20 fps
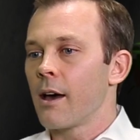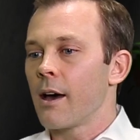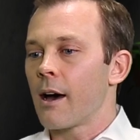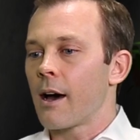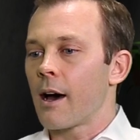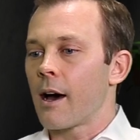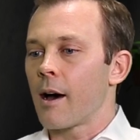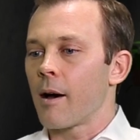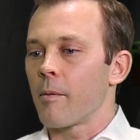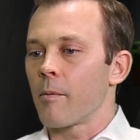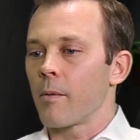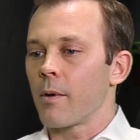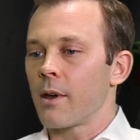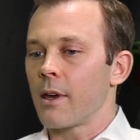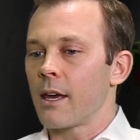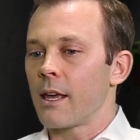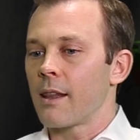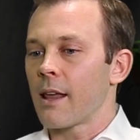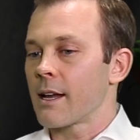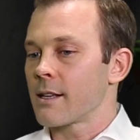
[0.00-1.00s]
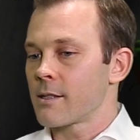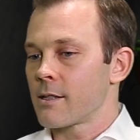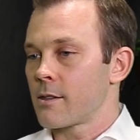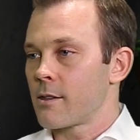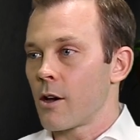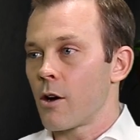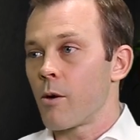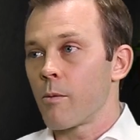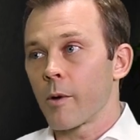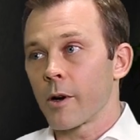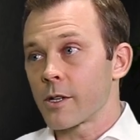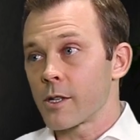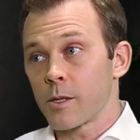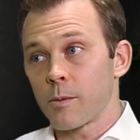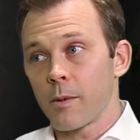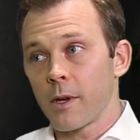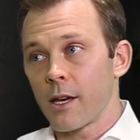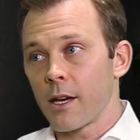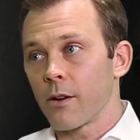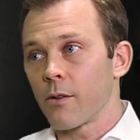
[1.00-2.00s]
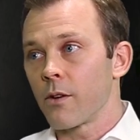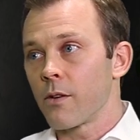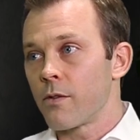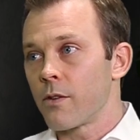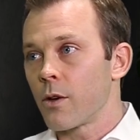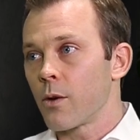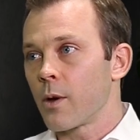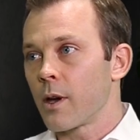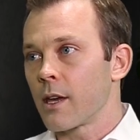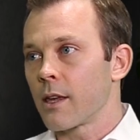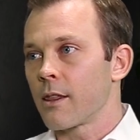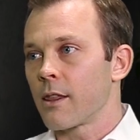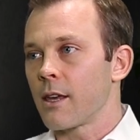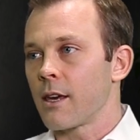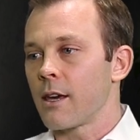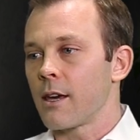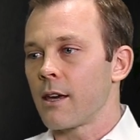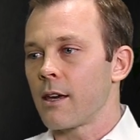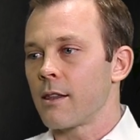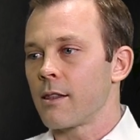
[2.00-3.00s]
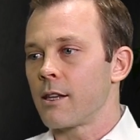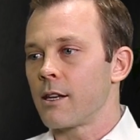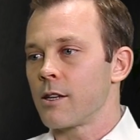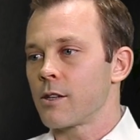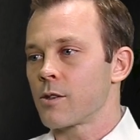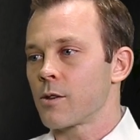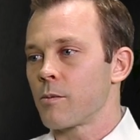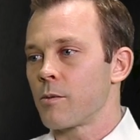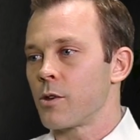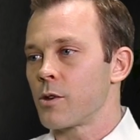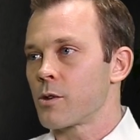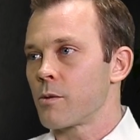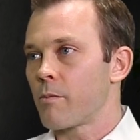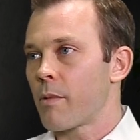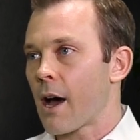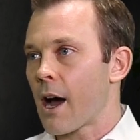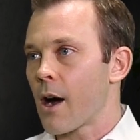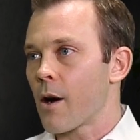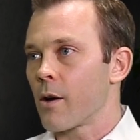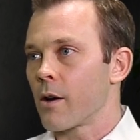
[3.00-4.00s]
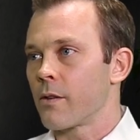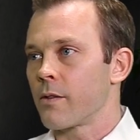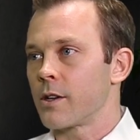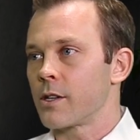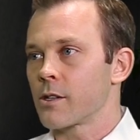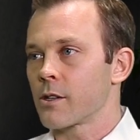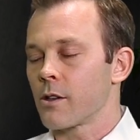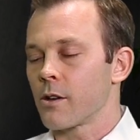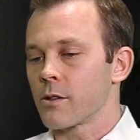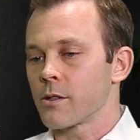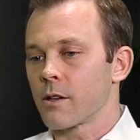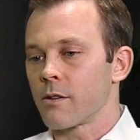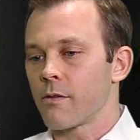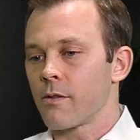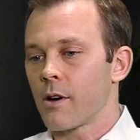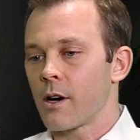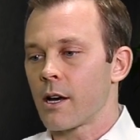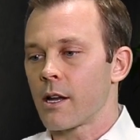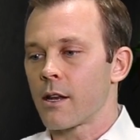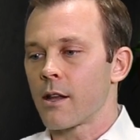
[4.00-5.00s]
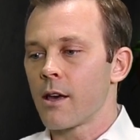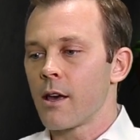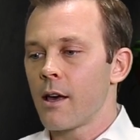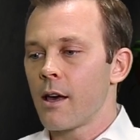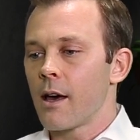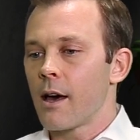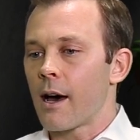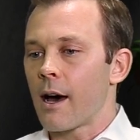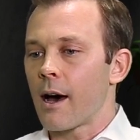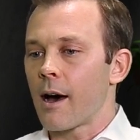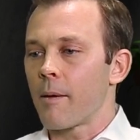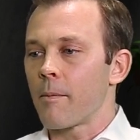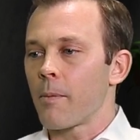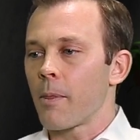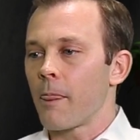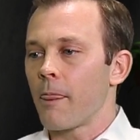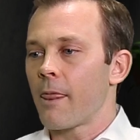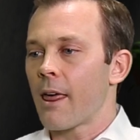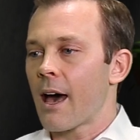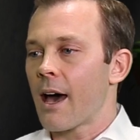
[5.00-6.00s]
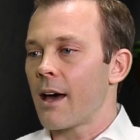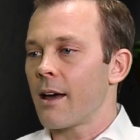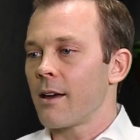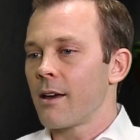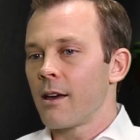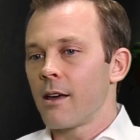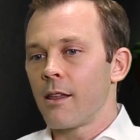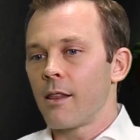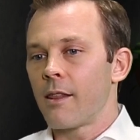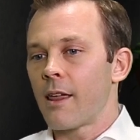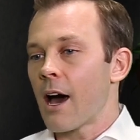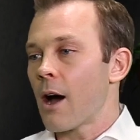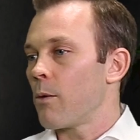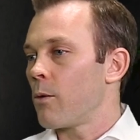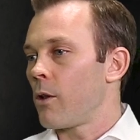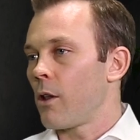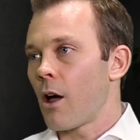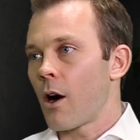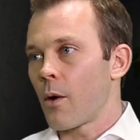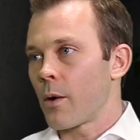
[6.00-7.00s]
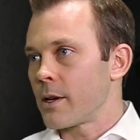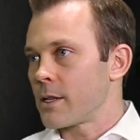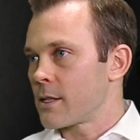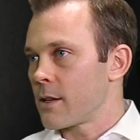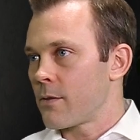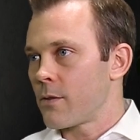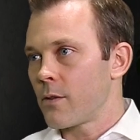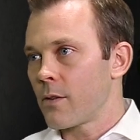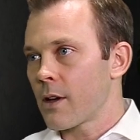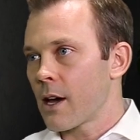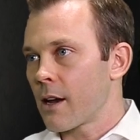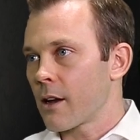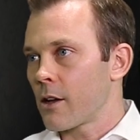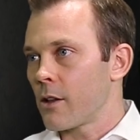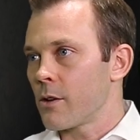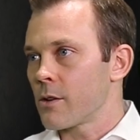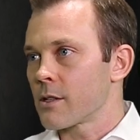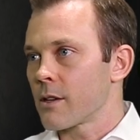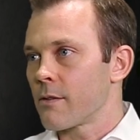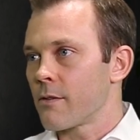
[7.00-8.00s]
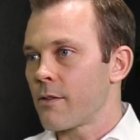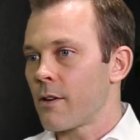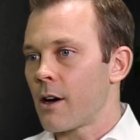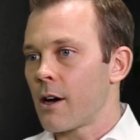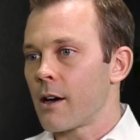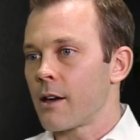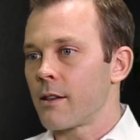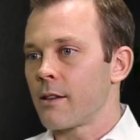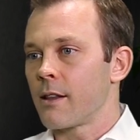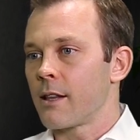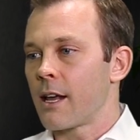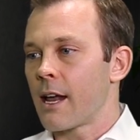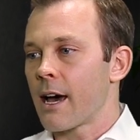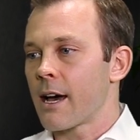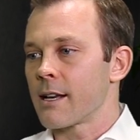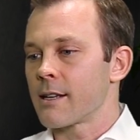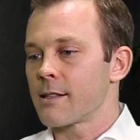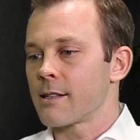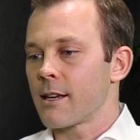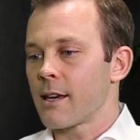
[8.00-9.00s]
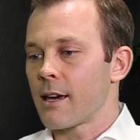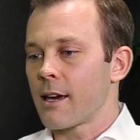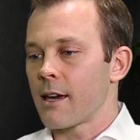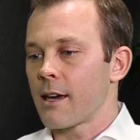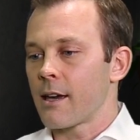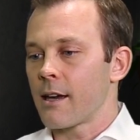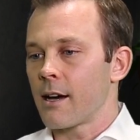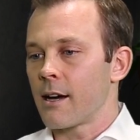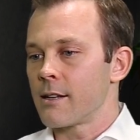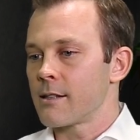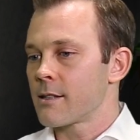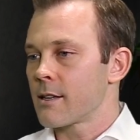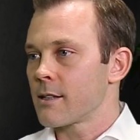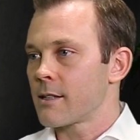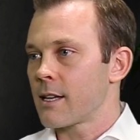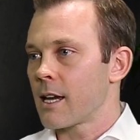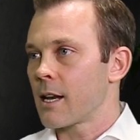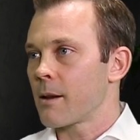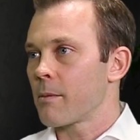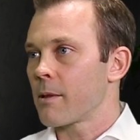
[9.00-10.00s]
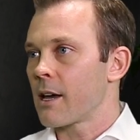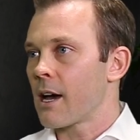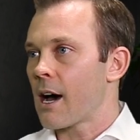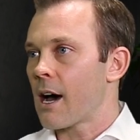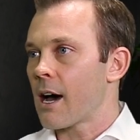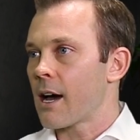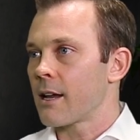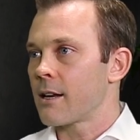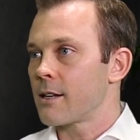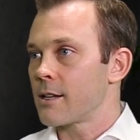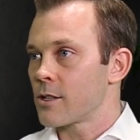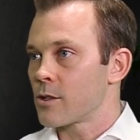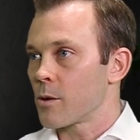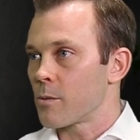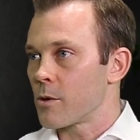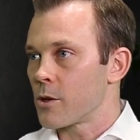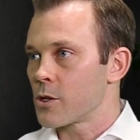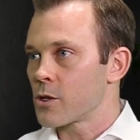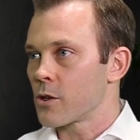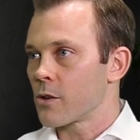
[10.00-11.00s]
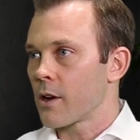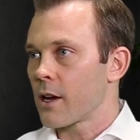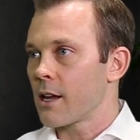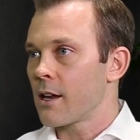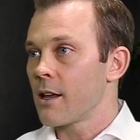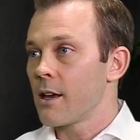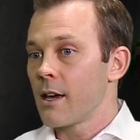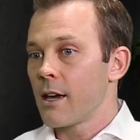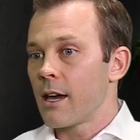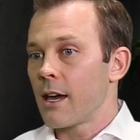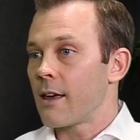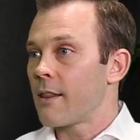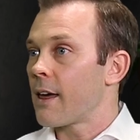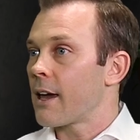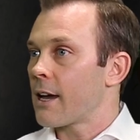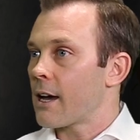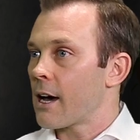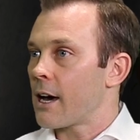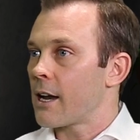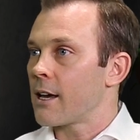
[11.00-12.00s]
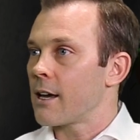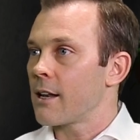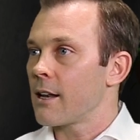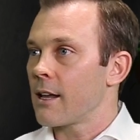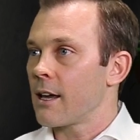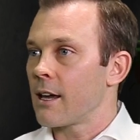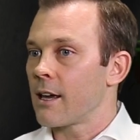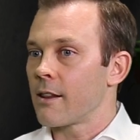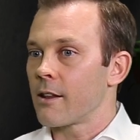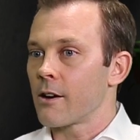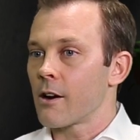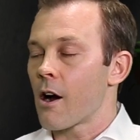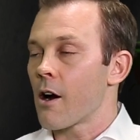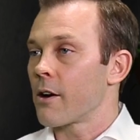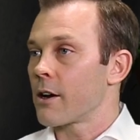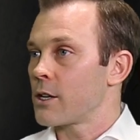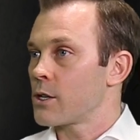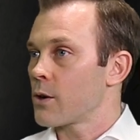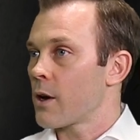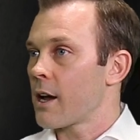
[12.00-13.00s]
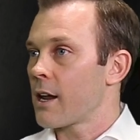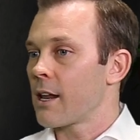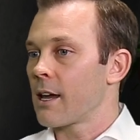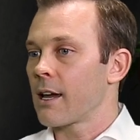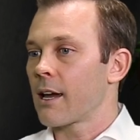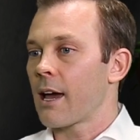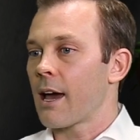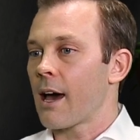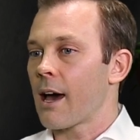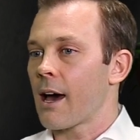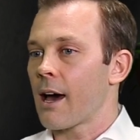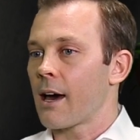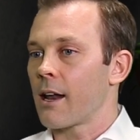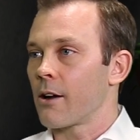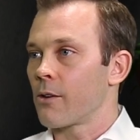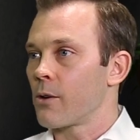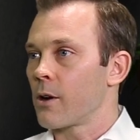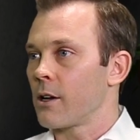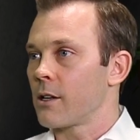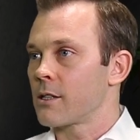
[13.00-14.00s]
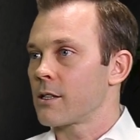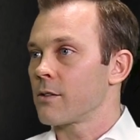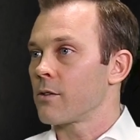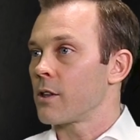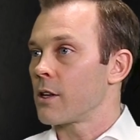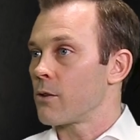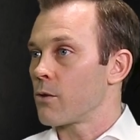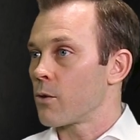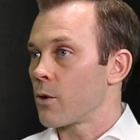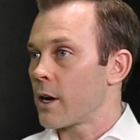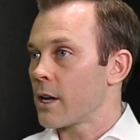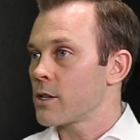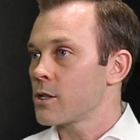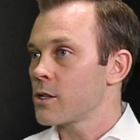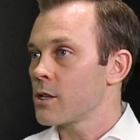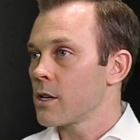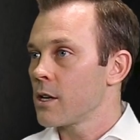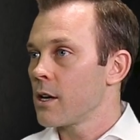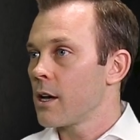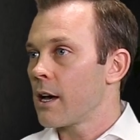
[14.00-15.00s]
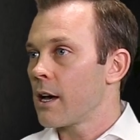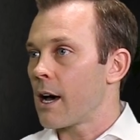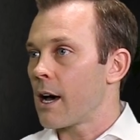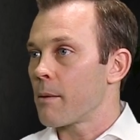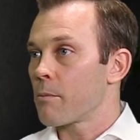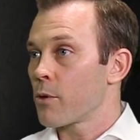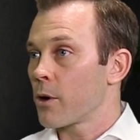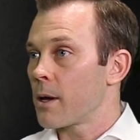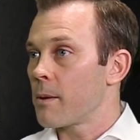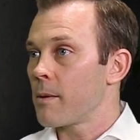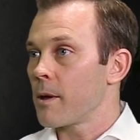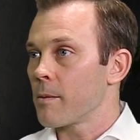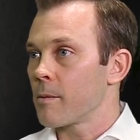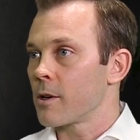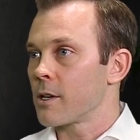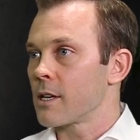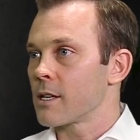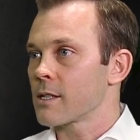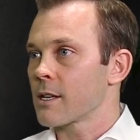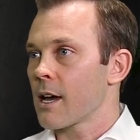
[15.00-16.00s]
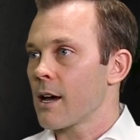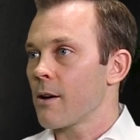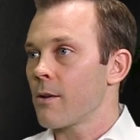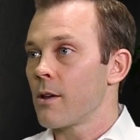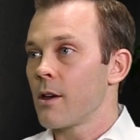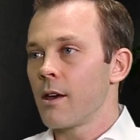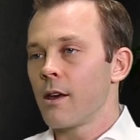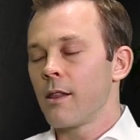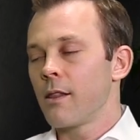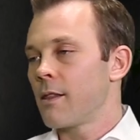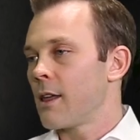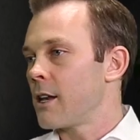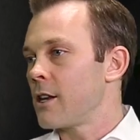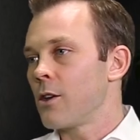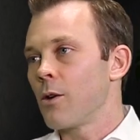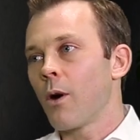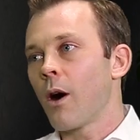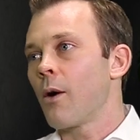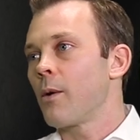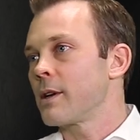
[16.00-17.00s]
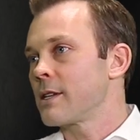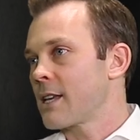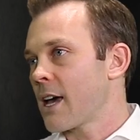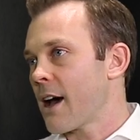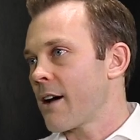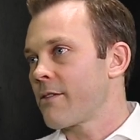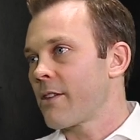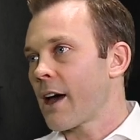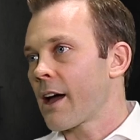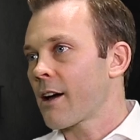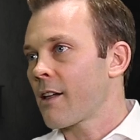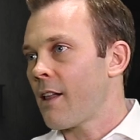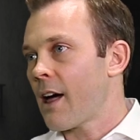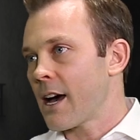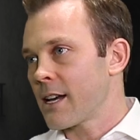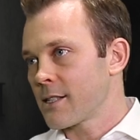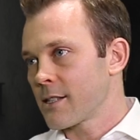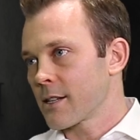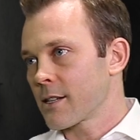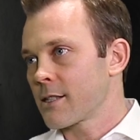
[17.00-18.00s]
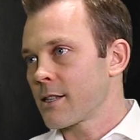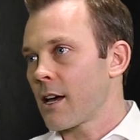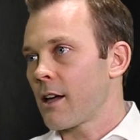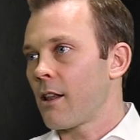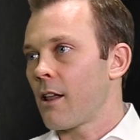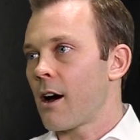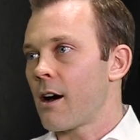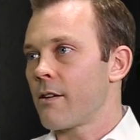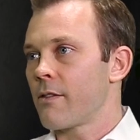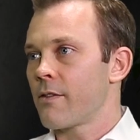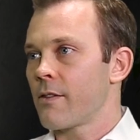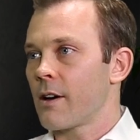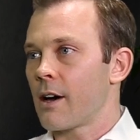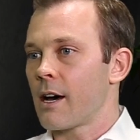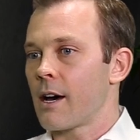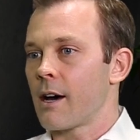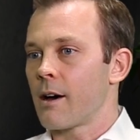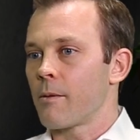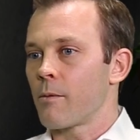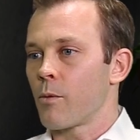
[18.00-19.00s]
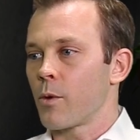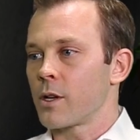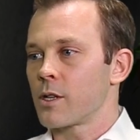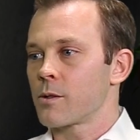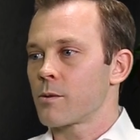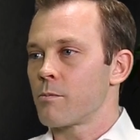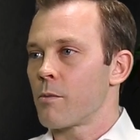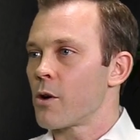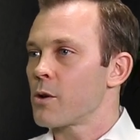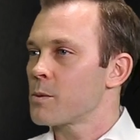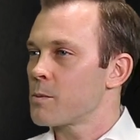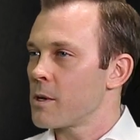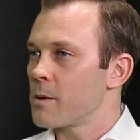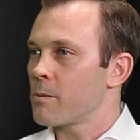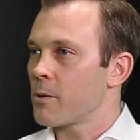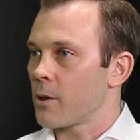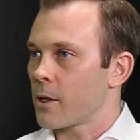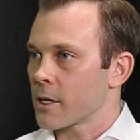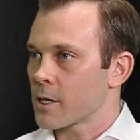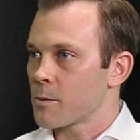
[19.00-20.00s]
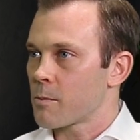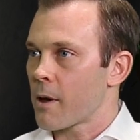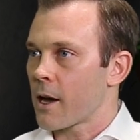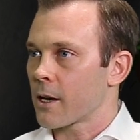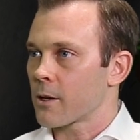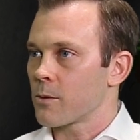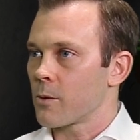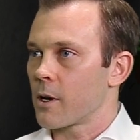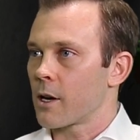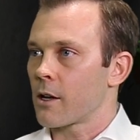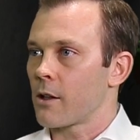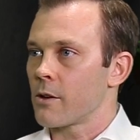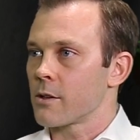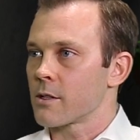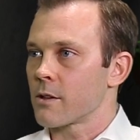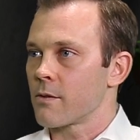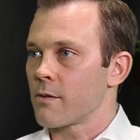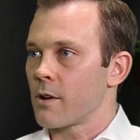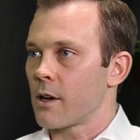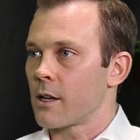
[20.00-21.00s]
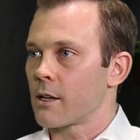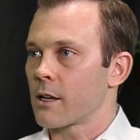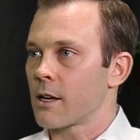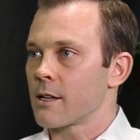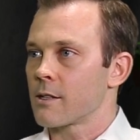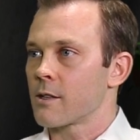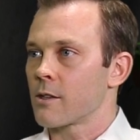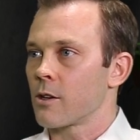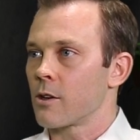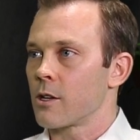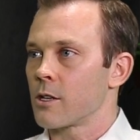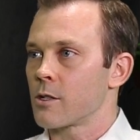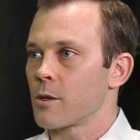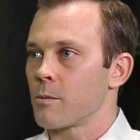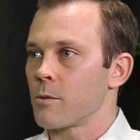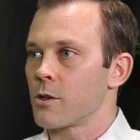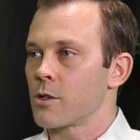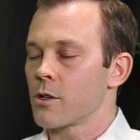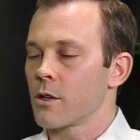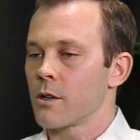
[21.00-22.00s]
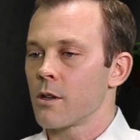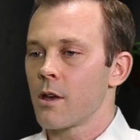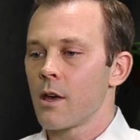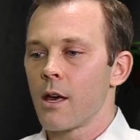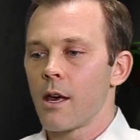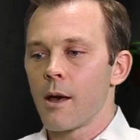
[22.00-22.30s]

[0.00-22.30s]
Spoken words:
And that's the homework just being reviewing the distribution power of each closed-end fund. That will always, if you've got a closed-end fund that has a unsustainably high distribution rate and they cut it and they're already trading at a relatively rich premium or discount, then you always have that classic sell-off, which most people expect when a closed-end fund cuts their distribution.